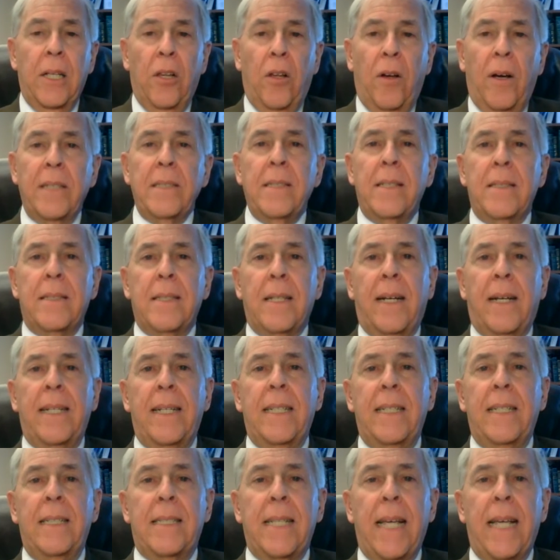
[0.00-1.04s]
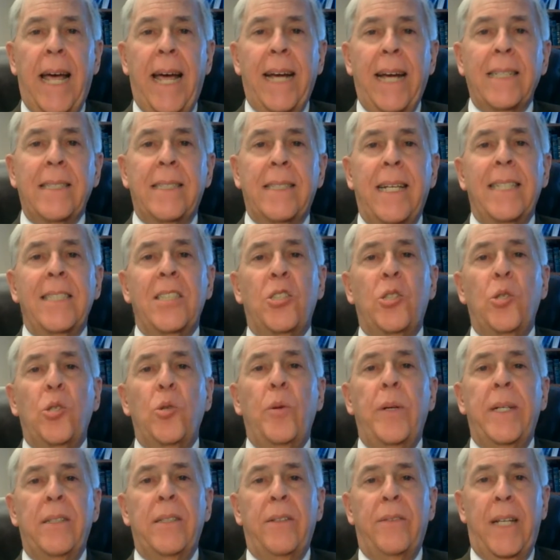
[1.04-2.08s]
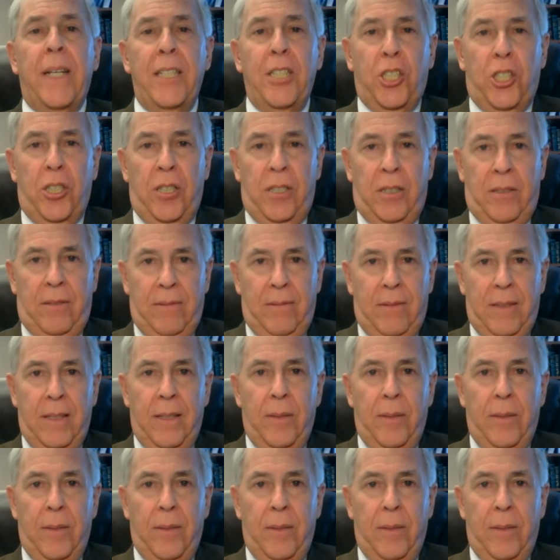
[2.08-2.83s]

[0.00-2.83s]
Law Society's Access to Innovation